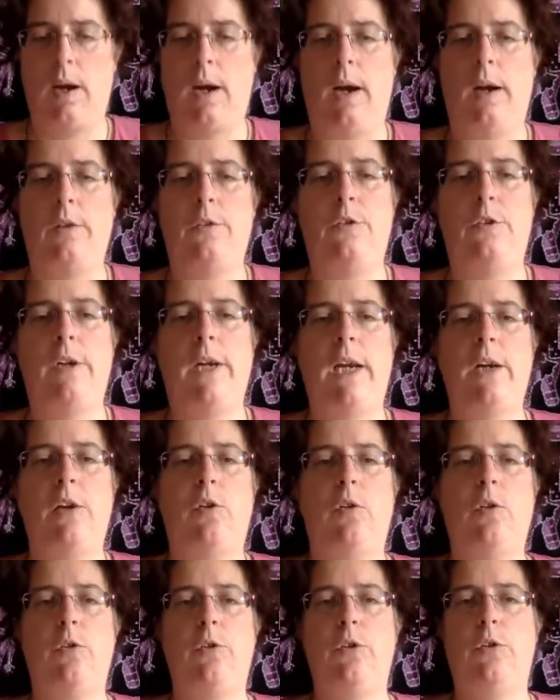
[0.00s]
As you get
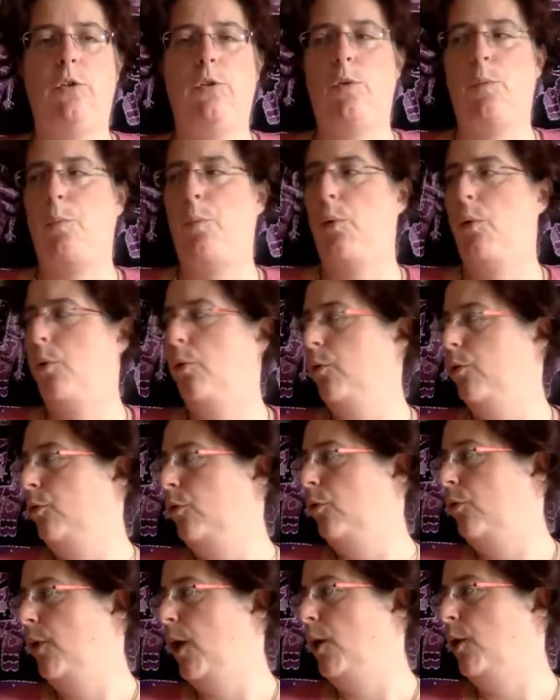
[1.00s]
closer to the pond, you
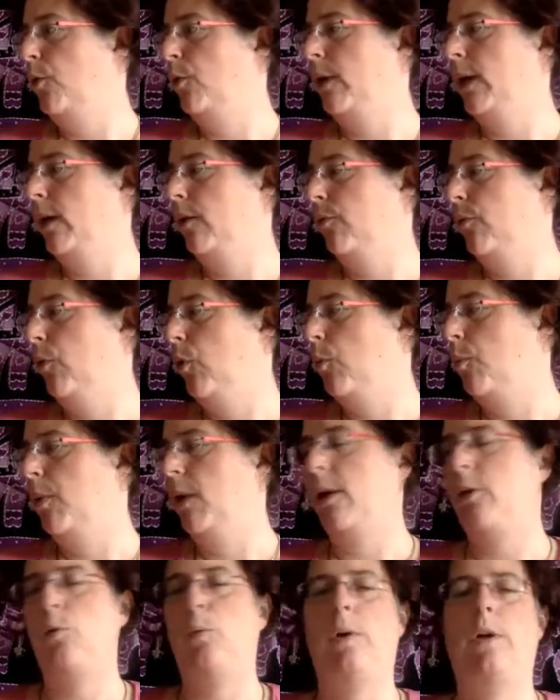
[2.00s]
start looking for a
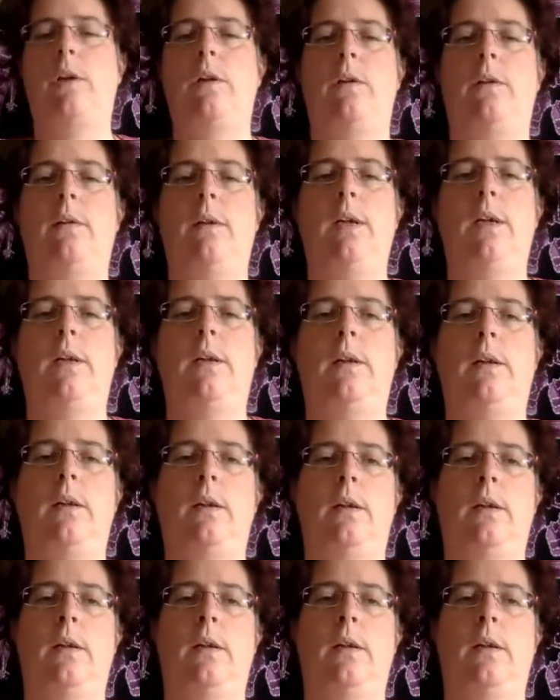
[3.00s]
place where to sit.